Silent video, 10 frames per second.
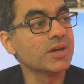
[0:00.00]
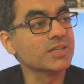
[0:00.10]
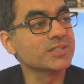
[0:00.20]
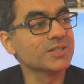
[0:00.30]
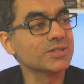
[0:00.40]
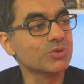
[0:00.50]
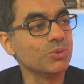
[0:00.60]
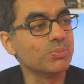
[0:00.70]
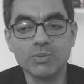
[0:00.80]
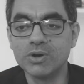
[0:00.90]
even tasting the
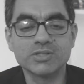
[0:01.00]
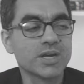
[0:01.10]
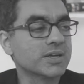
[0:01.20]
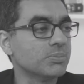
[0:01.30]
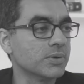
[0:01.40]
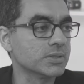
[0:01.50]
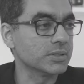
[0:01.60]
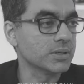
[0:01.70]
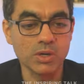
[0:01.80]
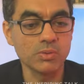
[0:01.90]
soup, he would reject the
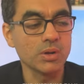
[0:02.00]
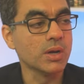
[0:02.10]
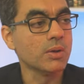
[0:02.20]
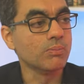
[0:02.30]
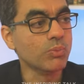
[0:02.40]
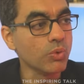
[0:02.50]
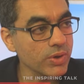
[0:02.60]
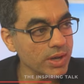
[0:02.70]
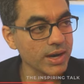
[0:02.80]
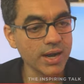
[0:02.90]
person. We're
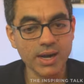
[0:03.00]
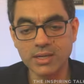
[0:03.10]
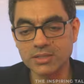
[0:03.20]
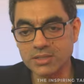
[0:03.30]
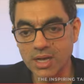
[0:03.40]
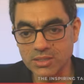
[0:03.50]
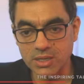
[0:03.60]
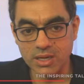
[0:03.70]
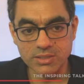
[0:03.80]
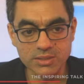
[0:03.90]
moving ahead in such
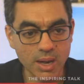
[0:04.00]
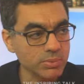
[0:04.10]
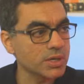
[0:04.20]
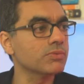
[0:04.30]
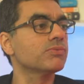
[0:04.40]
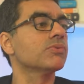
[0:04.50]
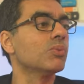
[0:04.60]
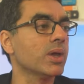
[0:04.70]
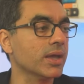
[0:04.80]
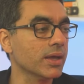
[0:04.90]
assumptive
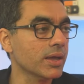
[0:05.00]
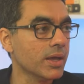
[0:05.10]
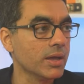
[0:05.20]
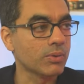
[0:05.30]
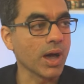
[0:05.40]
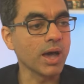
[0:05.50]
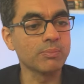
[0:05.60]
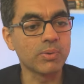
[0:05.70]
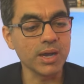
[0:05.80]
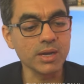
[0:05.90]
way. Our
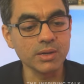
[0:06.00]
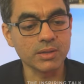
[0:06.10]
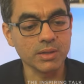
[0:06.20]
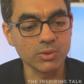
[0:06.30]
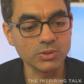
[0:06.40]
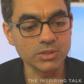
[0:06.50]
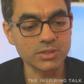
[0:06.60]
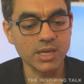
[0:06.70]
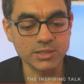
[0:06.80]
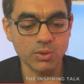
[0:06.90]
brain, you know,
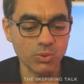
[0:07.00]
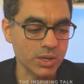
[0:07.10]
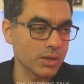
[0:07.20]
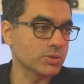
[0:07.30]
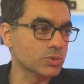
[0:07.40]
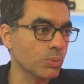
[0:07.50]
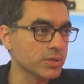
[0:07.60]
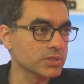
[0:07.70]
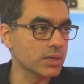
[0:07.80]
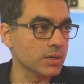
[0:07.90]
just thinks that okay, soup
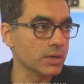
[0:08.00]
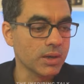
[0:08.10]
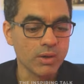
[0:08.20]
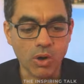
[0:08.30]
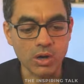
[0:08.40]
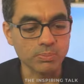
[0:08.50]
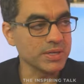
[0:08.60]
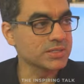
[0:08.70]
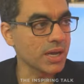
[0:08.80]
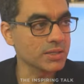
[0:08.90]
is here or a
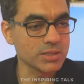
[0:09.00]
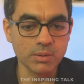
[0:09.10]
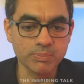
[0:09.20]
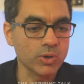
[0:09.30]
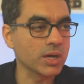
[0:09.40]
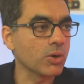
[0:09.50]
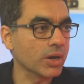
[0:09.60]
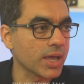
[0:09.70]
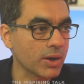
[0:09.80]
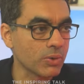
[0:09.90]
pizza is here, put an
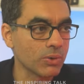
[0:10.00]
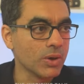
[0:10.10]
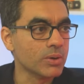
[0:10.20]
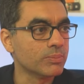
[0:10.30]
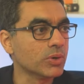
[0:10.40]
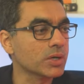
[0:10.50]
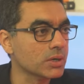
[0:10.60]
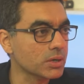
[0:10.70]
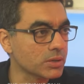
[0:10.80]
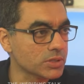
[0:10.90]
oregano, yeah. put
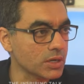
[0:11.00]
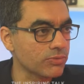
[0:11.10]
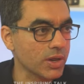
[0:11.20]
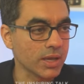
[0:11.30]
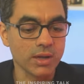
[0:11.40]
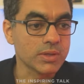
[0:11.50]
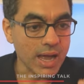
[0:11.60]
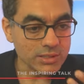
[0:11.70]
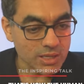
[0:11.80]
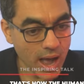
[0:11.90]
a chili flake.
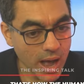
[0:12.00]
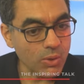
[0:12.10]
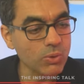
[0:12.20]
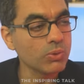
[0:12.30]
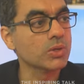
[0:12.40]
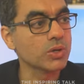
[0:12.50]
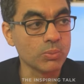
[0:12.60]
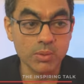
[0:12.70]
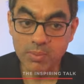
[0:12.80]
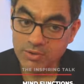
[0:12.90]
That's how the
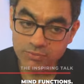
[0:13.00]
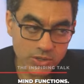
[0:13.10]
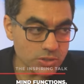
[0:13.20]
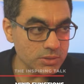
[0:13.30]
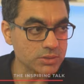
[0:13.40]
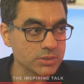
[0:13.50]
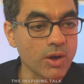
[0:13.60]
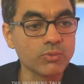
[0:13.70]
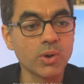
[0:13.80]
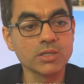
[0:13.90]
human mind functions. You
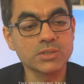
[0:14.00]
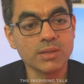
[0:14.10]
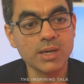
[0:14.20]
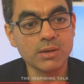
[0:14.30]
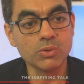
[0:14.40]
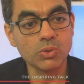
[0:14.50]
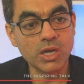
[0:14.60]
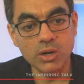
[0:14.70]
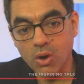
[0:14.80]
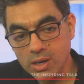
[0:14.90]
have to understand that you
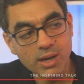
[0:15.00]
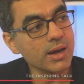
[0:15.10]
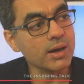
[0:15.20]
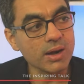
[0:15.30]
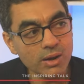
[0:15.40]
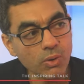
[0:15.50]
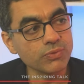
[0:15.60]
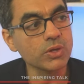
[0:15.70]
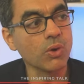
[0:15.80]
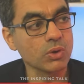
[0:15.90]
cannot get rid
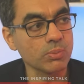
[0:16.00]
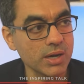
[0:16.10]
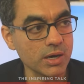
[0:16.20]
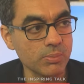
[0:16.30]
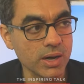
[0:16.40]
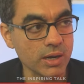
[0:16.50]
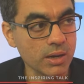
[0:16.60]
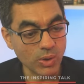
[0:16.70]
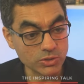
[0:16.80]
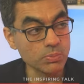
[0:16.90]
of the automated brain.
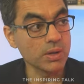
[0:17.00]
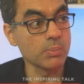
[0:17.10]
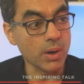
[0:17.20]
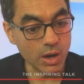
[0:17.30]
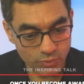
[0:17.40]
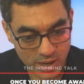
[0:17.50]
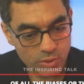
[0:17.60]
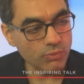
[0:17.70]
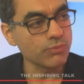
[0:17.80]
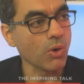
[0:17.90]
Once you become
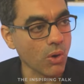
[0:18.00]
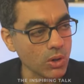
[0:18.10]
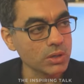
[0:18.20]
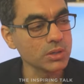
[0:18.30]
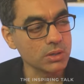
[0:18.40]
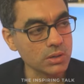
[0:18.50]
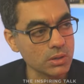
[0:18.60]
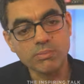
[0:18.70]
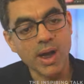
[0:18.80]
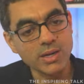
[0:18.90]
aware of all the
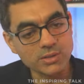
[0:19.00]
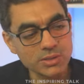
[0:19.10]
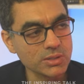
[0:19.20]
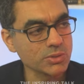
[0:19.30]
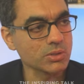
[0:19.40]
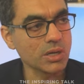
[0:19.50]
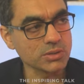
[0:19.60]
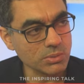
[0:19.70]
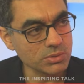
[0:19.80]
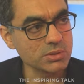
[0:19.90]
biases or the
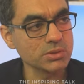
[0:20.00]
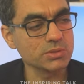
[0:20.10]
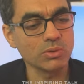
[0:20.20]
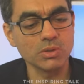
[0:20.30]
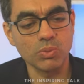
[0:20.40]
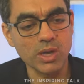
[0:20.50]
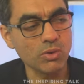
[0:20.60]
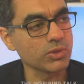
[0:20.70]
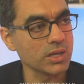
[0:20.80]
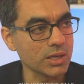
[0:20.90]
assumptions or the way
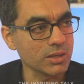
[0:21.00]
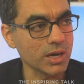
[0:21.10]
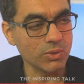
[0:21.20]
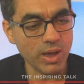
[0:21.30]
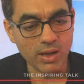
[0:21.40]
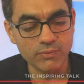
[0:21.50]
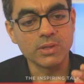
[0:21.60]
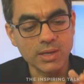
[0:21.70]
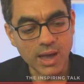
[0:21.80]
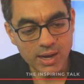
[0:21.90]
of thinking that you have,
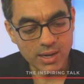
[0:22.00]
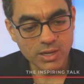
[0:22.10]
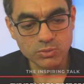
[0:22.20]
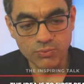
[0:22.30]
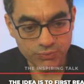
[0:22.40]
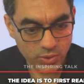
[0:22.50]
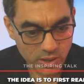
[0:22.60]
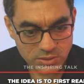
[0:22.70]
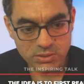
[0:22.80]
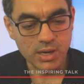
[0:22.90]
the idea is to
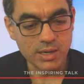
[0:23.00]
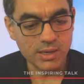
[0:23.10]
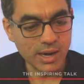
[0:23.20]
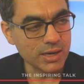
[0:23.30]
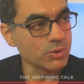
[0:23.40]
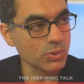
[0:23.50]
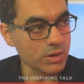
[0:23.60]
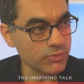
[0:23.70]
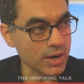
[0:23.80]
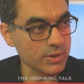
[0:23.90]
first really get into a
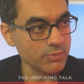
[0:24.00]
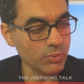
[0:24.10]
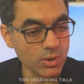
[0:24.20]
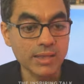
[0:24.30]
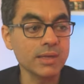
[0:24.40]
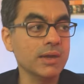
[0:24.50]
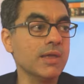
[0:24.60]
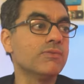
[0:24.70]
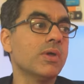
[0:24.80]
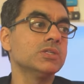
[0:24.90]
reflective mode and then
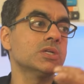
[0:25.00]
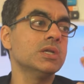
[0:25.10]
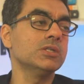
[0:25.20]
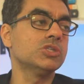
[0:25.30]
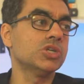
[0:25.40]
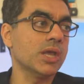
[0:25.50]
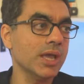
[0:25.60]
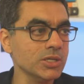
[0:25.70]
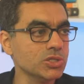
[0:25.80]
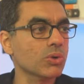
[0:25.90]
eventually
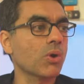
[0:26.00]
change your